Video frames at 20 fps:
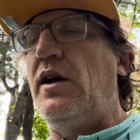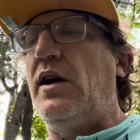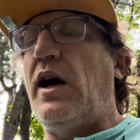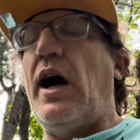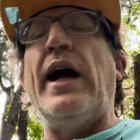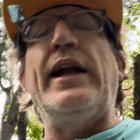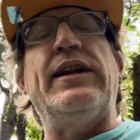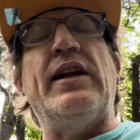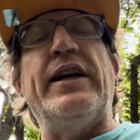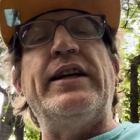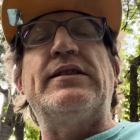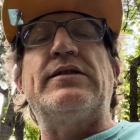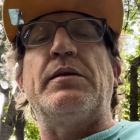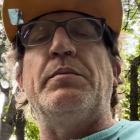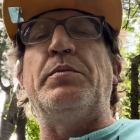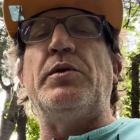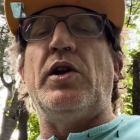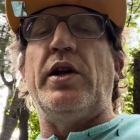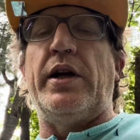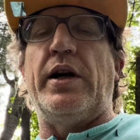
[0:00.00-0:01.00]
I'd like some
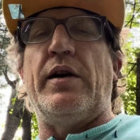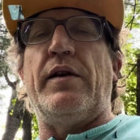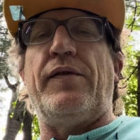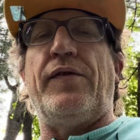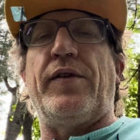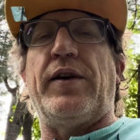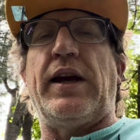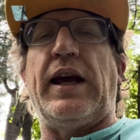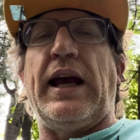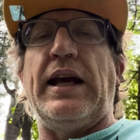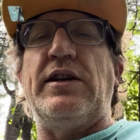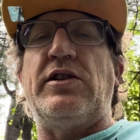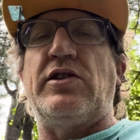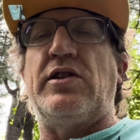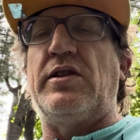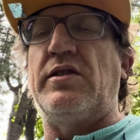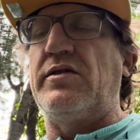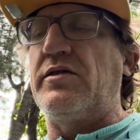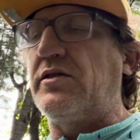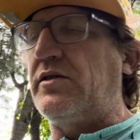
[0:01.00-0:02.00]

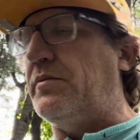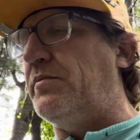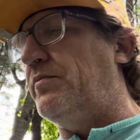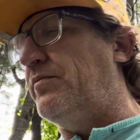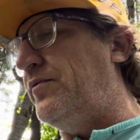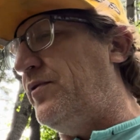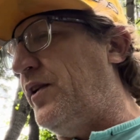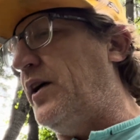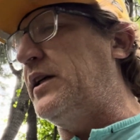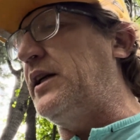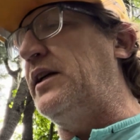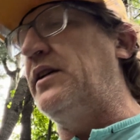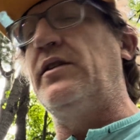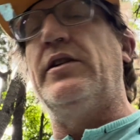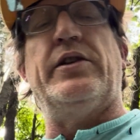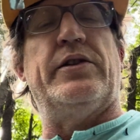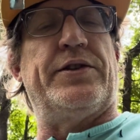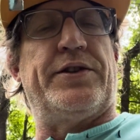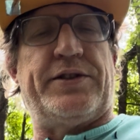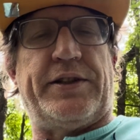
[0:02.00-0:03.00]
clarification, some fucking
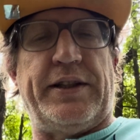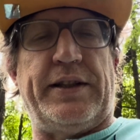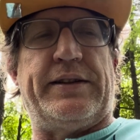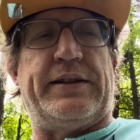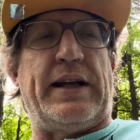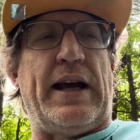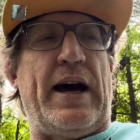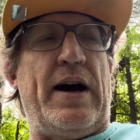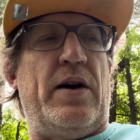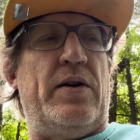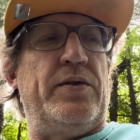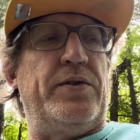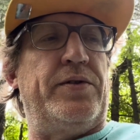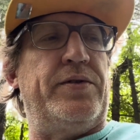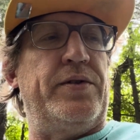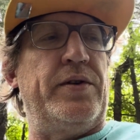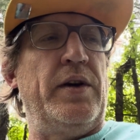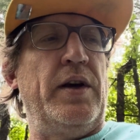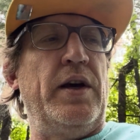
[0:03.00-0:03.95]
little sit-downs.